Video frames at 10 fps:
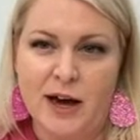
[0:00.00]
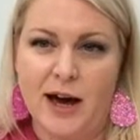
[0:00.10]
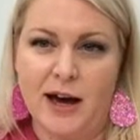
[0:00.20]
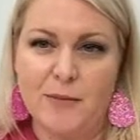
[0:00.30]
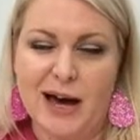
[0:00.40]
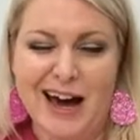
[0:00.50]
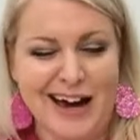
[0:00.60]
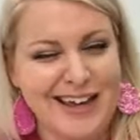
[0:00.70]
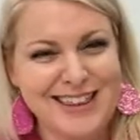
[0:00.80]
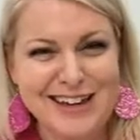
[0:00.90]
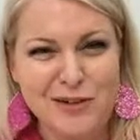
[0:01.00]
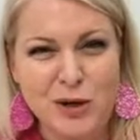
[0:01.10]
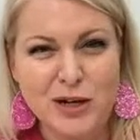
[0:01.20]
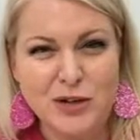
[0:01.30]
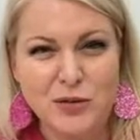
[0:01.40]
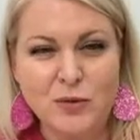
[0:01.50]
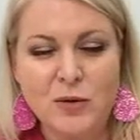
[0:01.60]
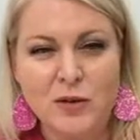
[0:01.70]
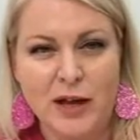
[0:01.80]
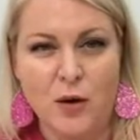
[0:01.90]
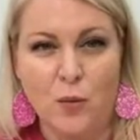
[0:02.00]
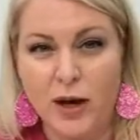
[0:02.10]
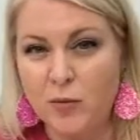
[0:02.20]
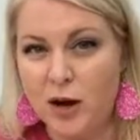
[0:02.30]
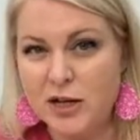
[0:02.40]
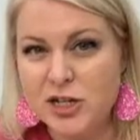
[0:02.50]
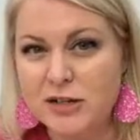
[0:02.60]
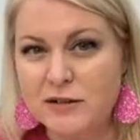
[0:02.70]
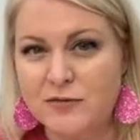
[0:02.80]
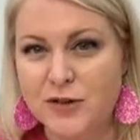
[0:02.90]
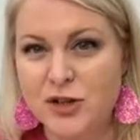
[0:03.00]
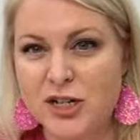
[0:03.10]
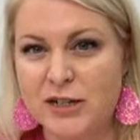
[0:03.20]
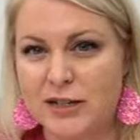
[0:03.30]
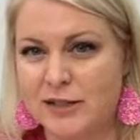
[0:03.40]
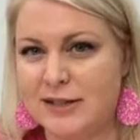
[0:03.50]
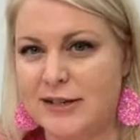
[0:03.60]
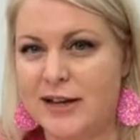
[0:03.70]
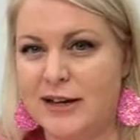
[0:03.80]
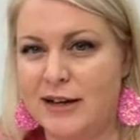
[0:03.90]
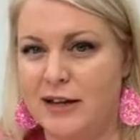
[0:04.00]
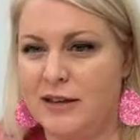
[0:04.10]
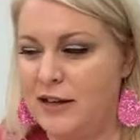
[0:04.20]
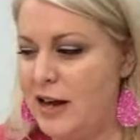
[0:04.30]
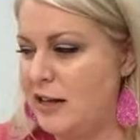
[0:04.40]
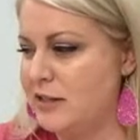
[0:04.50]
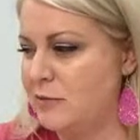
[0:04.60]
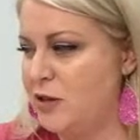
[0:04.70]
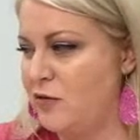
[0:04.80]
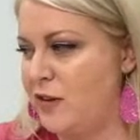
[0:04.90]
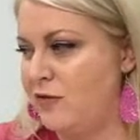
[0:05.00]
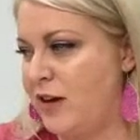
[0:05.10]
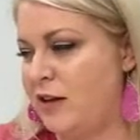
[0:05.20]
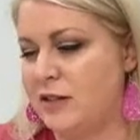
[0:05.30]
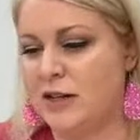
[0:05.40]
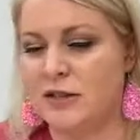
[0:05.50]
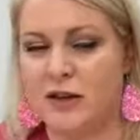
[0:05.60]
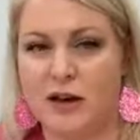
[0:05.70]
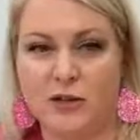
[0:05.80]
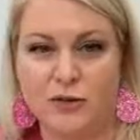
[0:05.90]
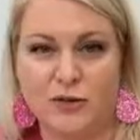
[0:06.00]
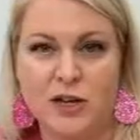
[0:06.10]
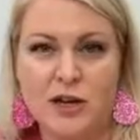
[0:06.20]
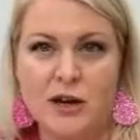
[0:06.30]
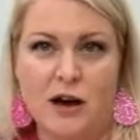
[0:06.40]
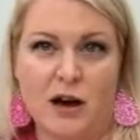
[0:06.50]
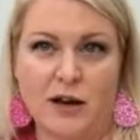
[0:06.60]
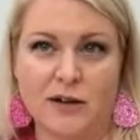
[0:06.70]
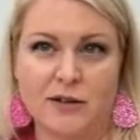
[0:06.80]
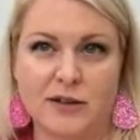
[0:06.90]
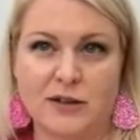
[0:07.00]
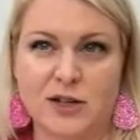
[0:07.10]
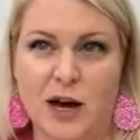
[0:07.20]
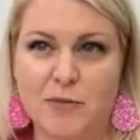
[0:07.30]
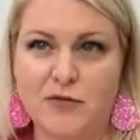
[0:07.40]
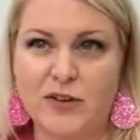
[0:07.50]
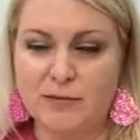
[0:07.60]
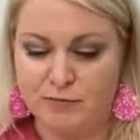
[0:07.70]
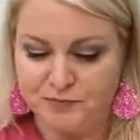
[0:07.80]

I think I want to do like a whitewash version instead, and then add some of the fun Valentine's colors on top of it.